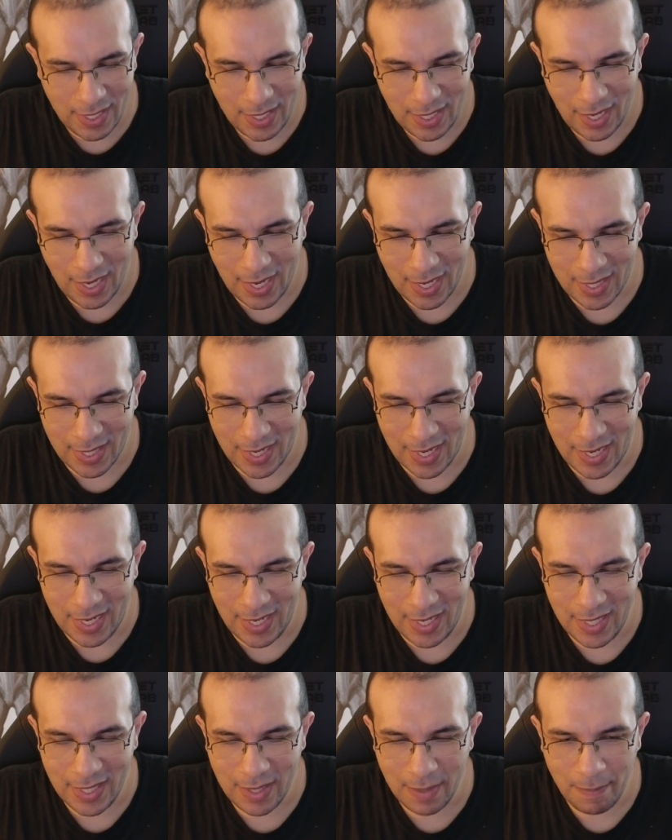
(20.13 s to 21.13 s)
and it
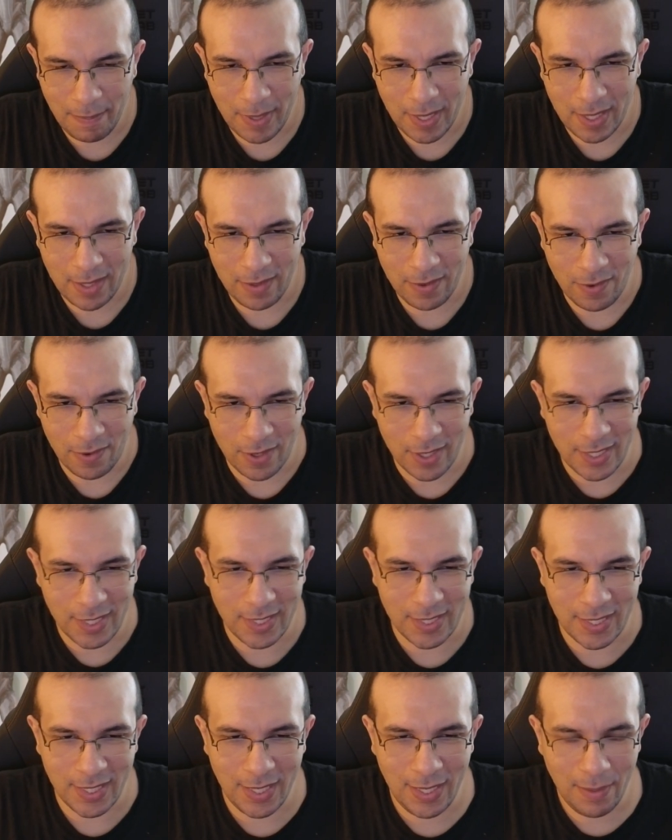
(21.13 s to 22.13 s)
is a bit
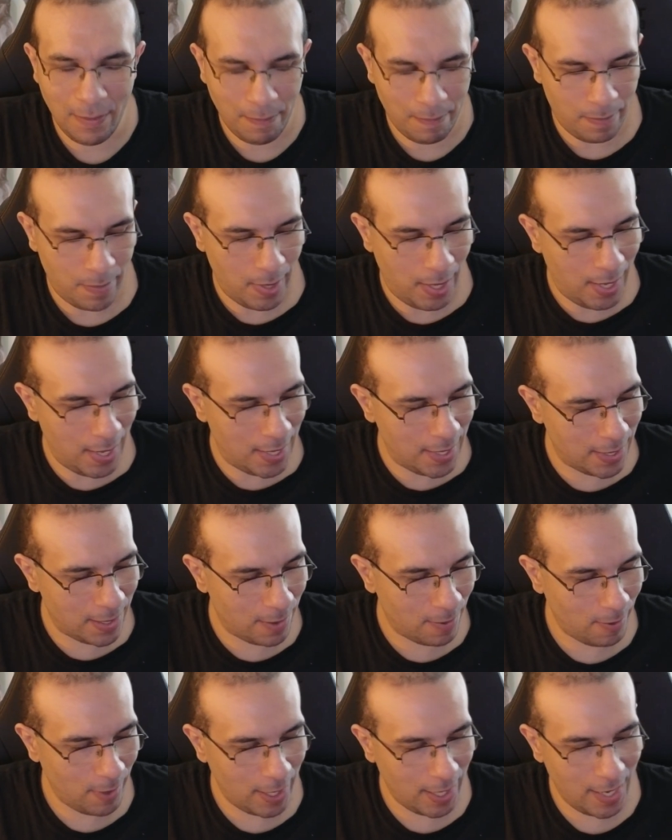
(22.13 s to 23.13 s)
noisy, but
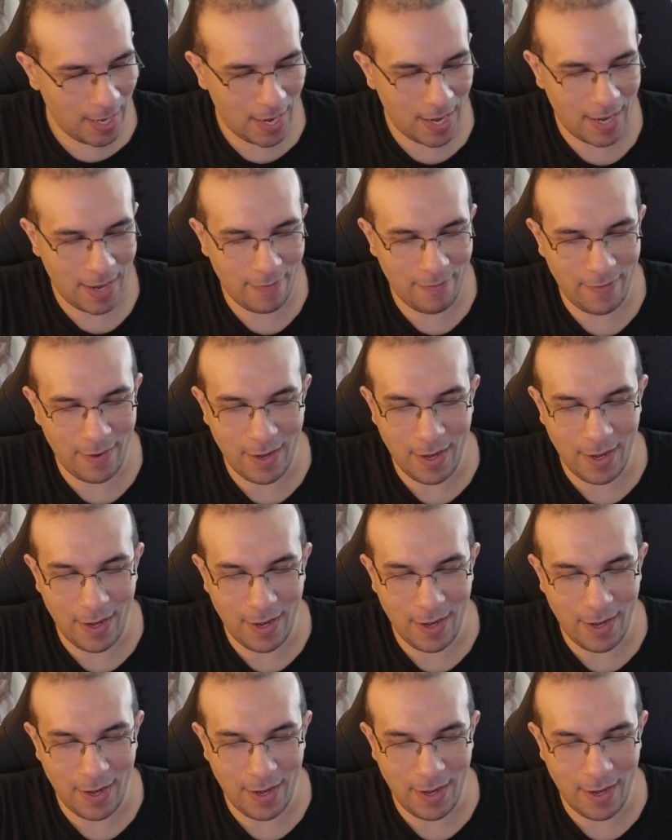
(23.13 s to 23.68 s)
we have